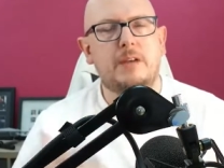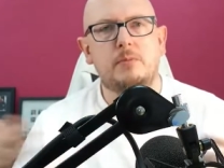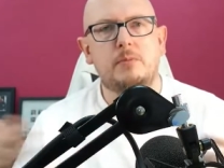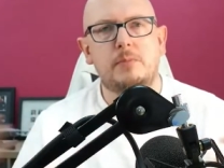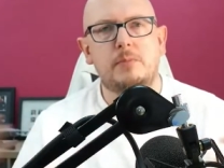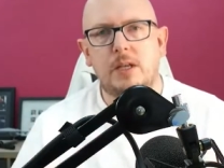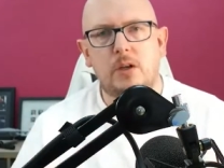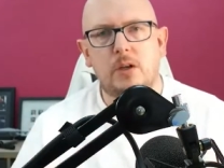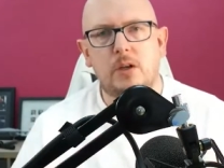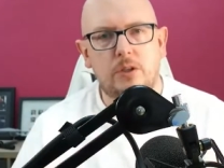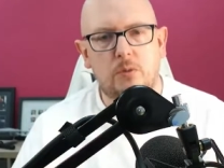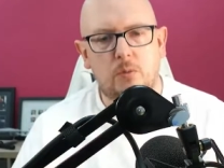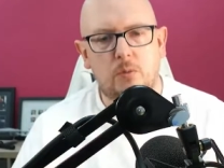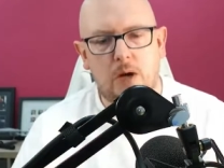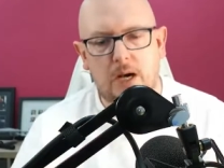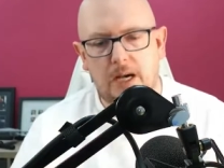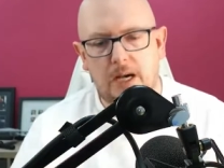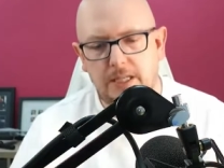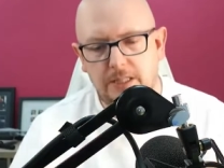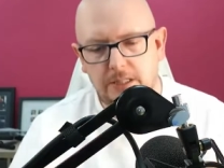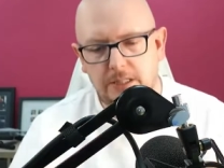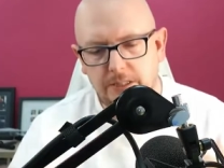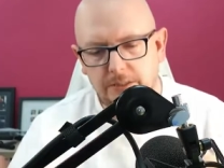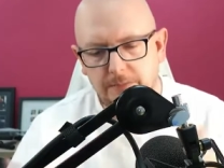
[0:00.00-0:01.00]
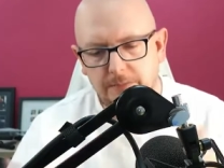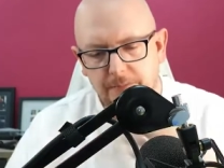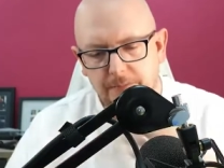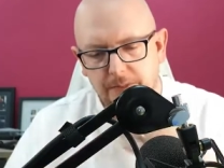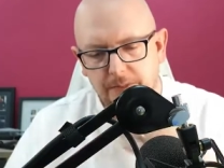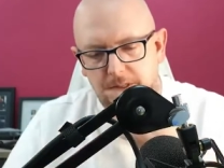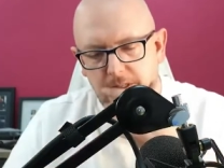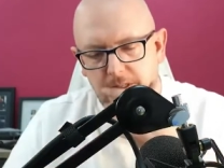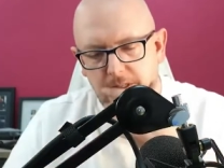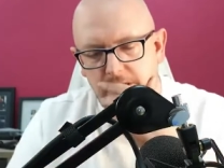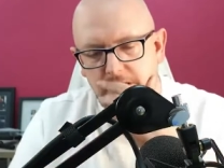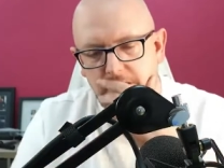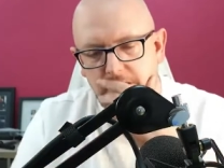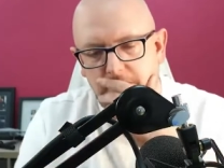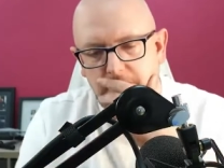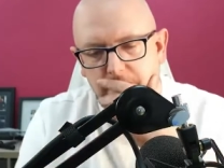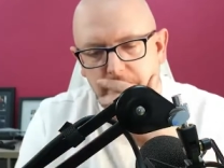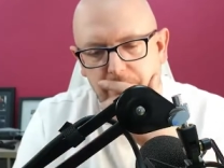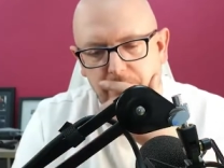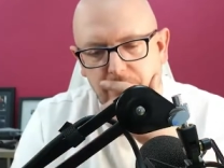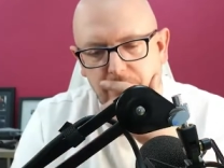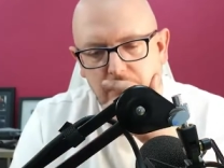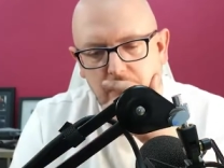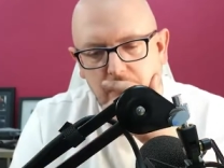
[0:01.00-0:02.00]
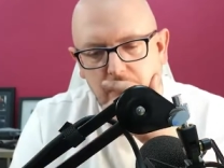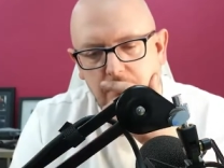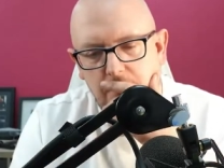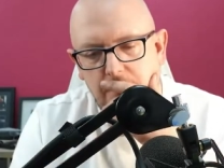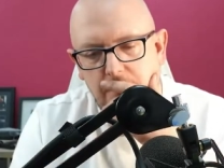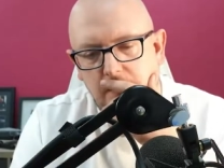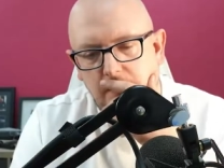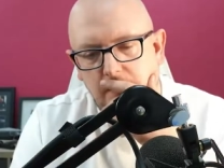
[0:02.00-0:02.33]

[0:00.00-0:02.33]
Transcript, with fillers: meet otherwise. But